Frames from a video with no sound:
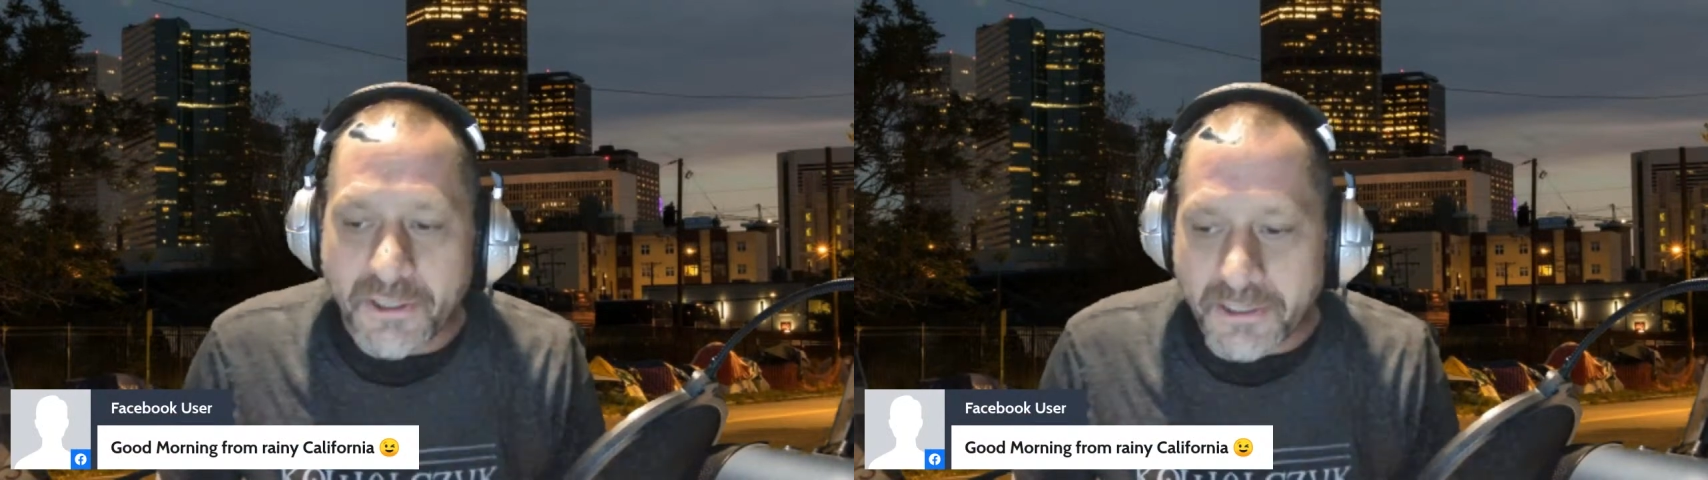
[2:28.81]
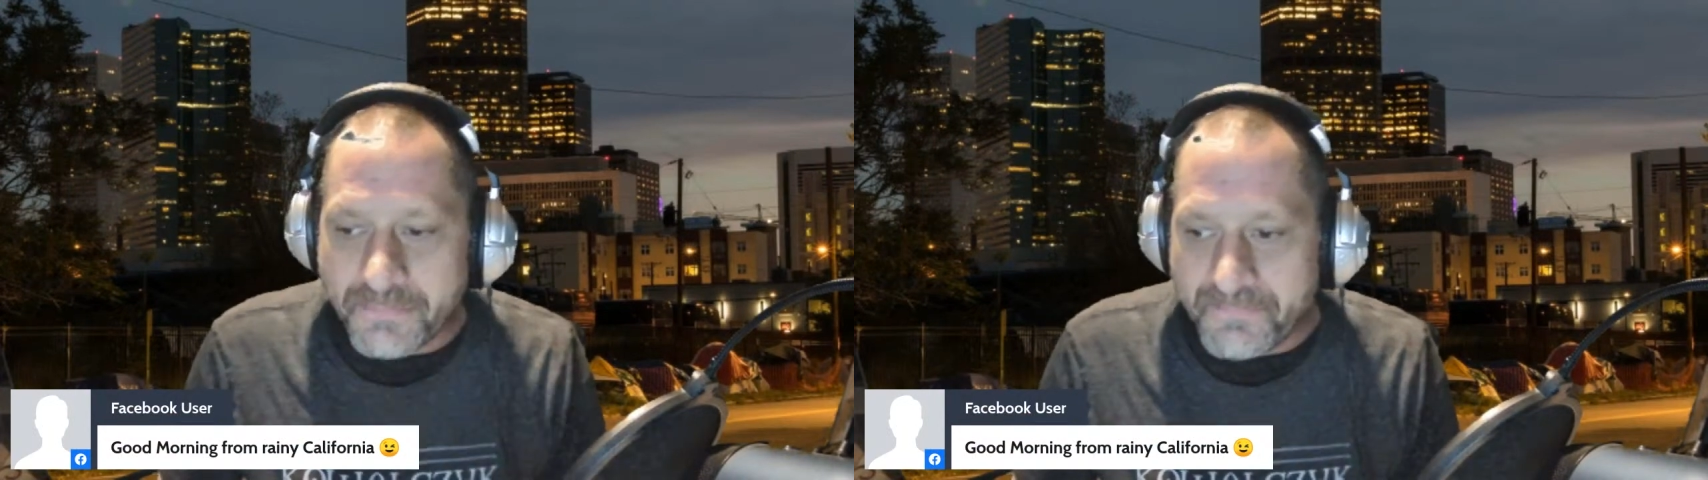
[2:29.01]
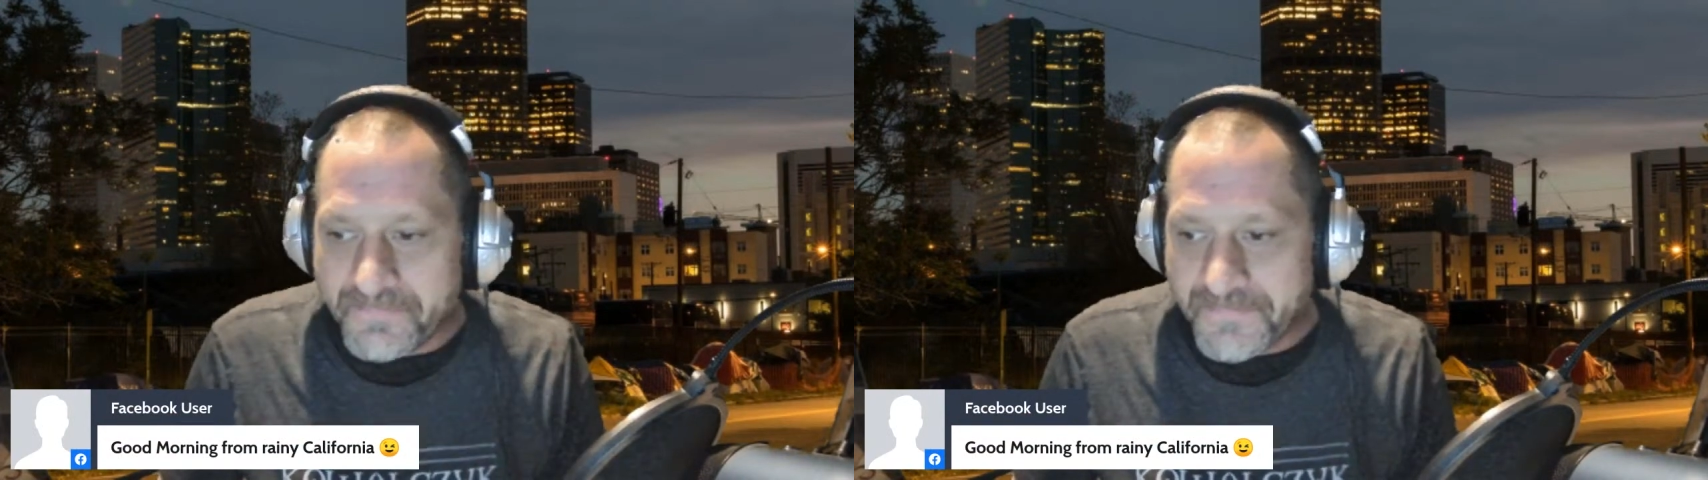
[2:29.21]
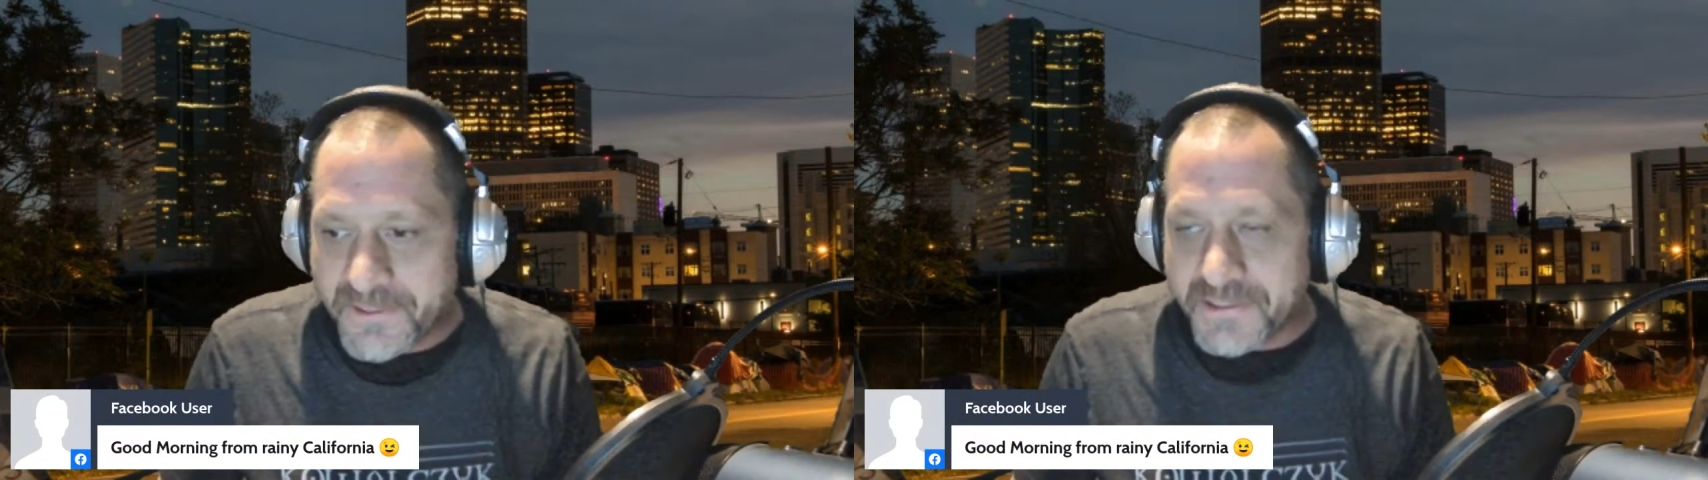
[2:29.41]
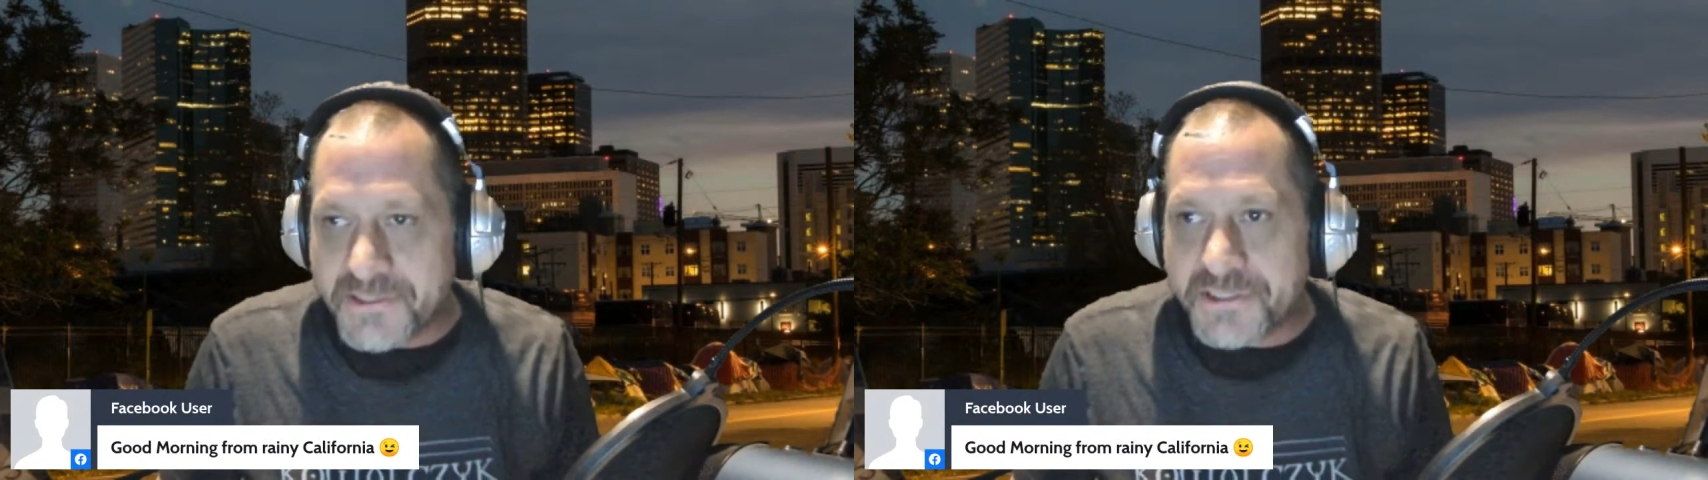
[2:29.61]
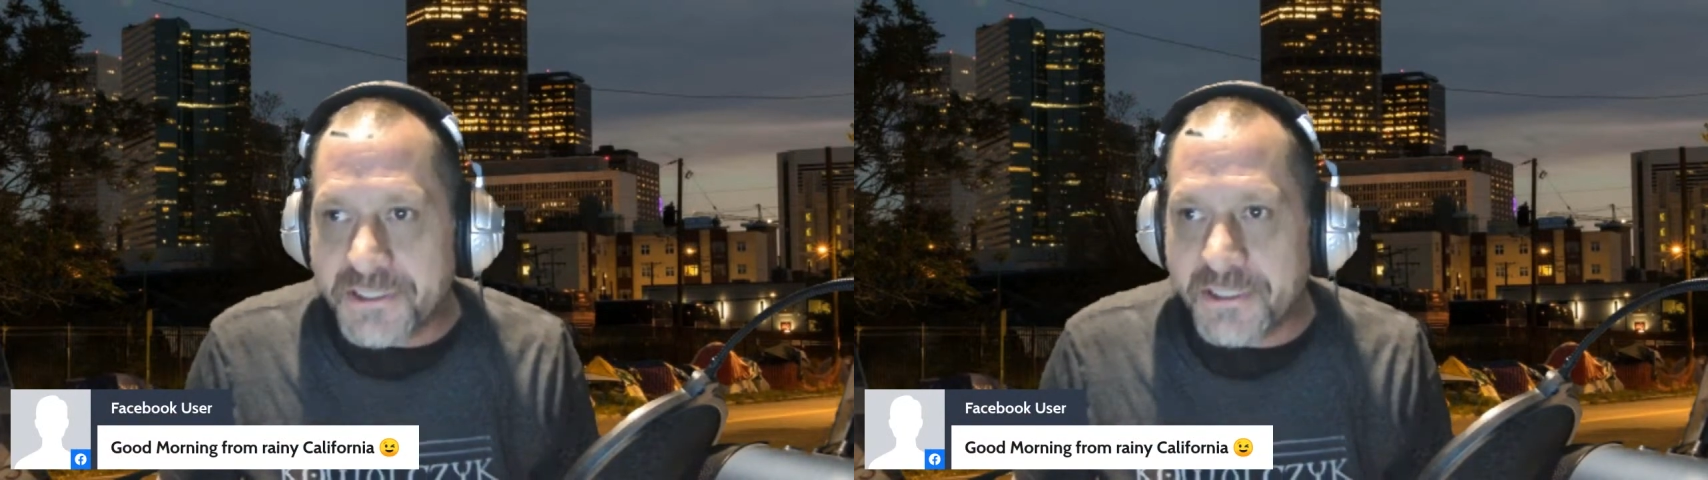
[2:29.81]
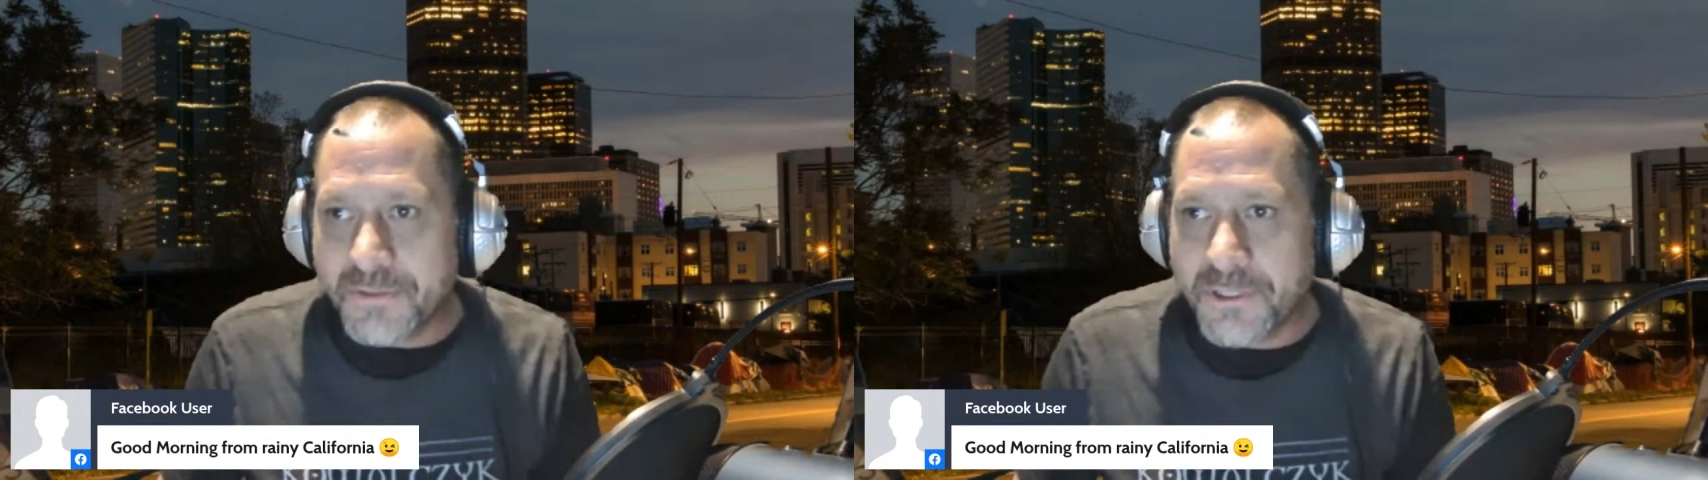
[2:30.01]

Good to see you, Willie.